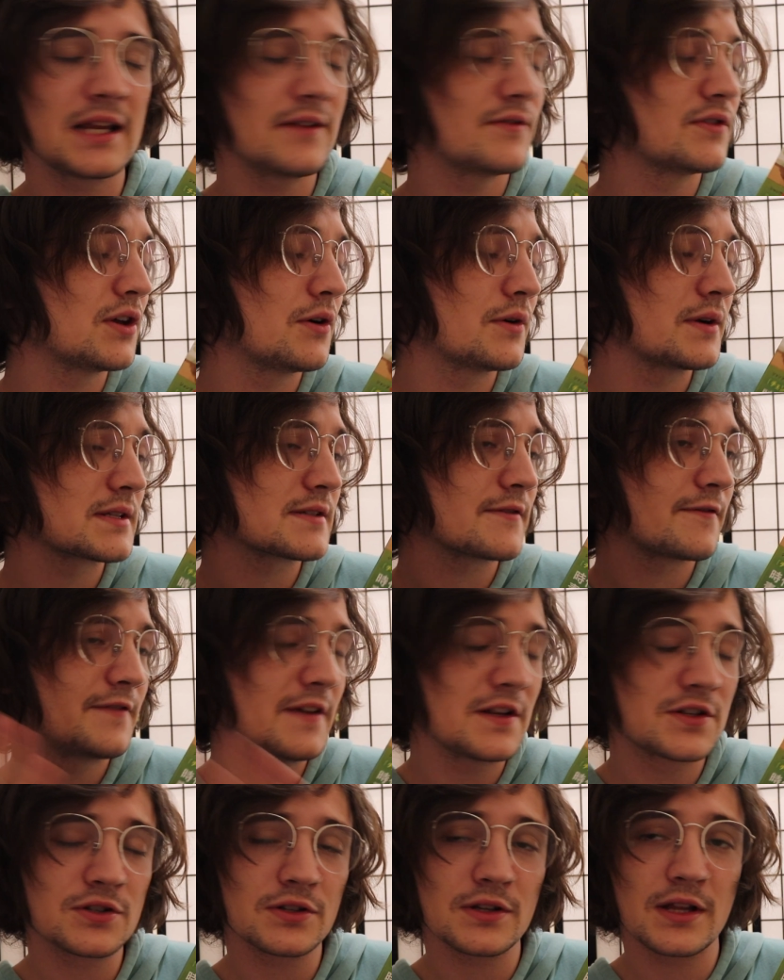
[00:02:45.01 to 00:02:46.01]
Even though it is a
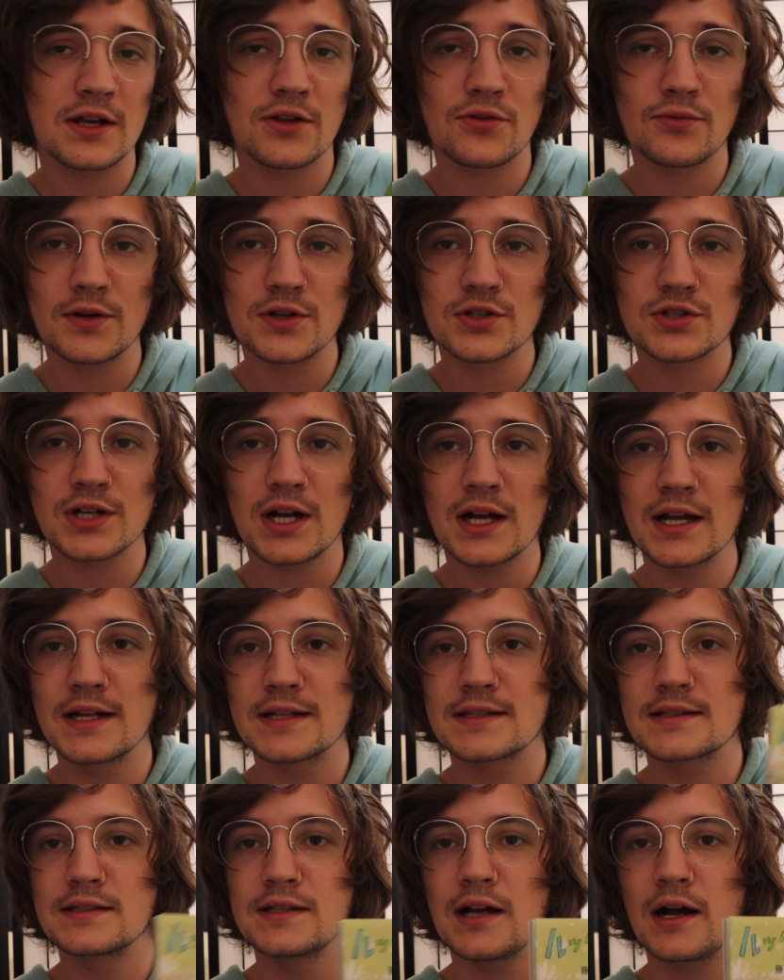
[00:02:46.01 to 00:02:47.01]
feature-length one-shot,
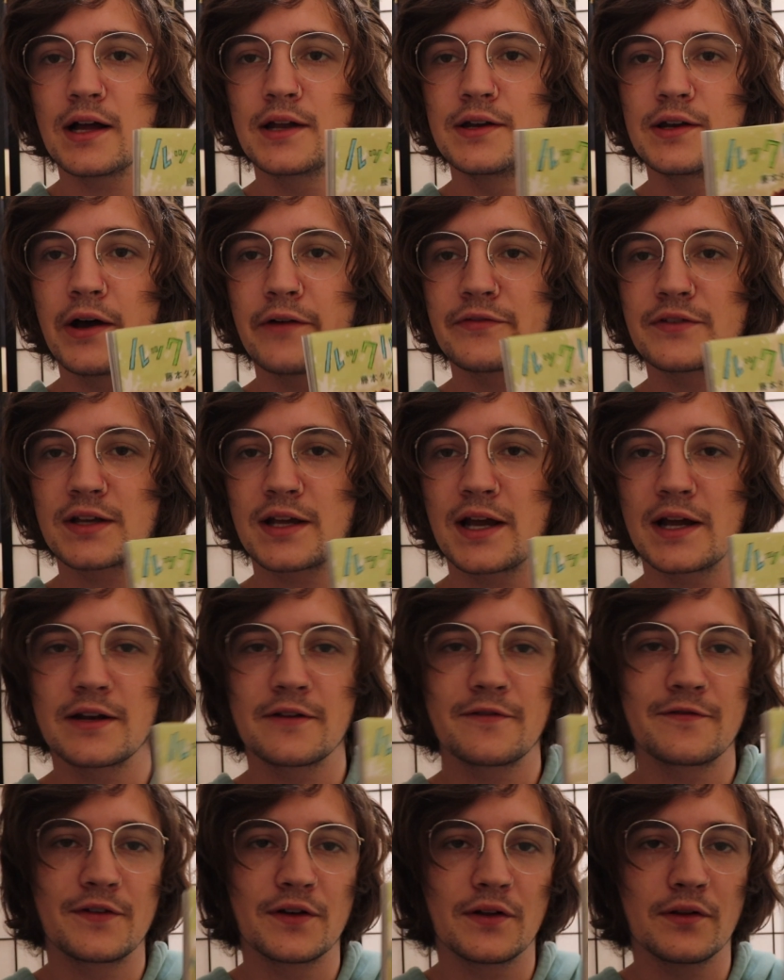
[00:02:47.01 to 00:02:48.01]
it's not enough to kind
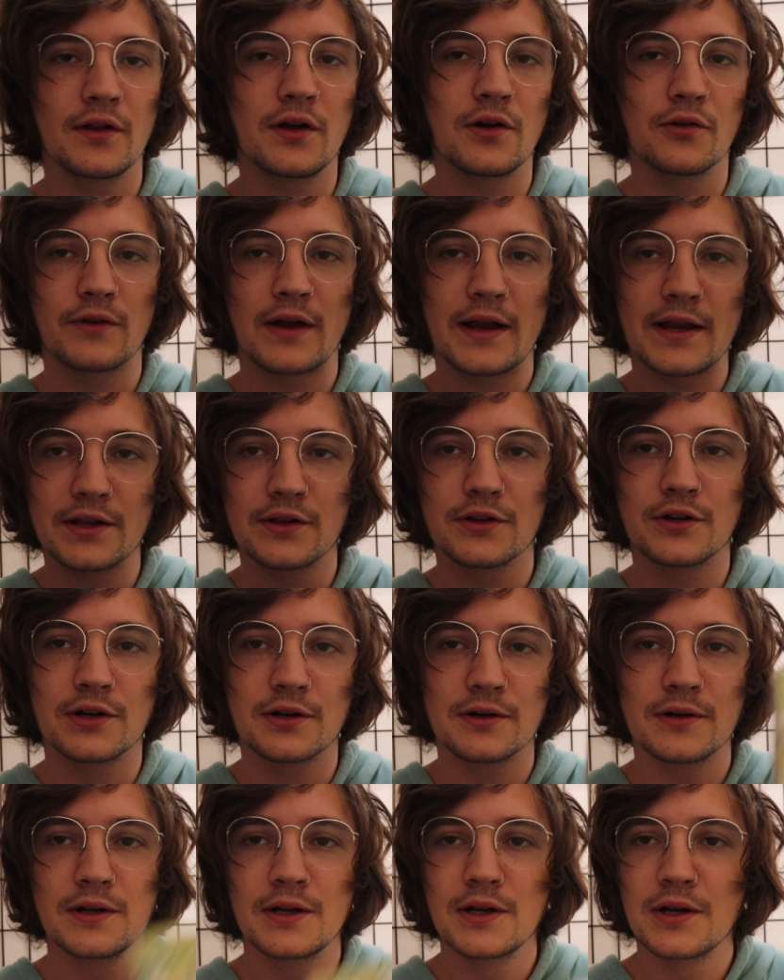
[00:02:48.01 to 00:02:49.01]
of fill a
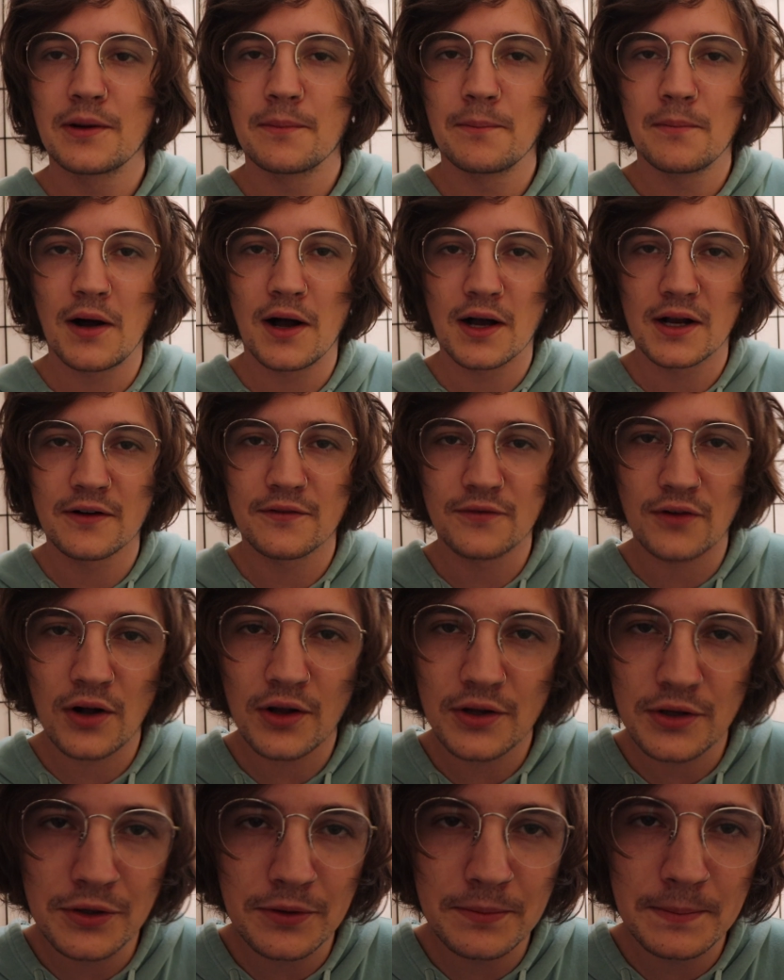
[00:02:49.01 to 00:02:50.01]
regular manga
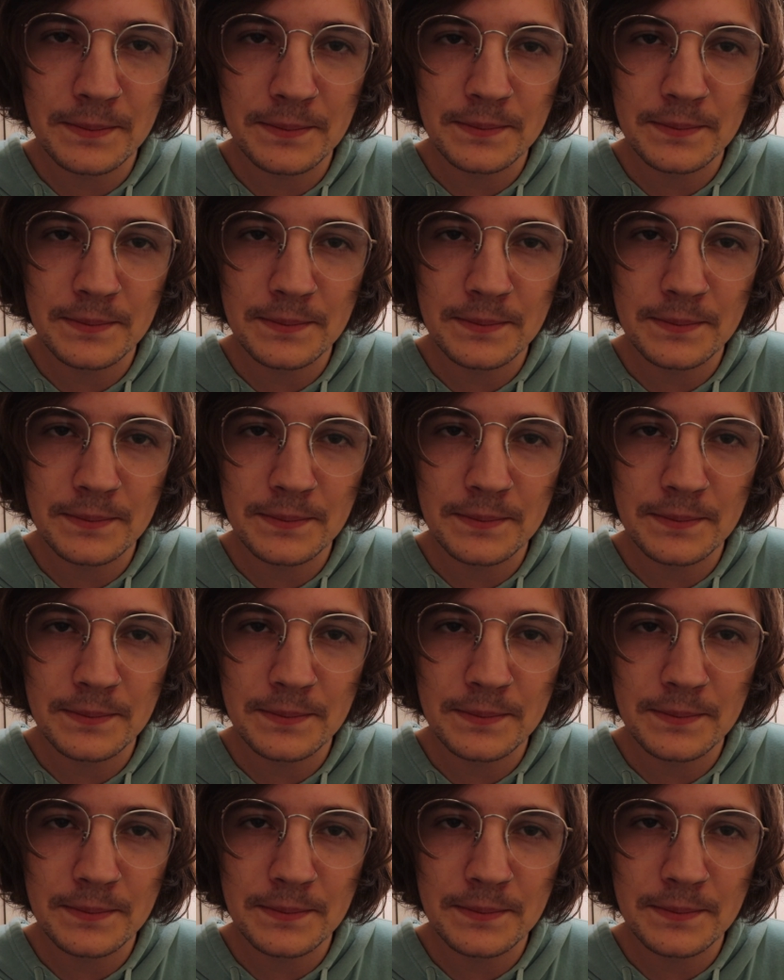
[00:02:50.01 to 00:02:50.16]
volume.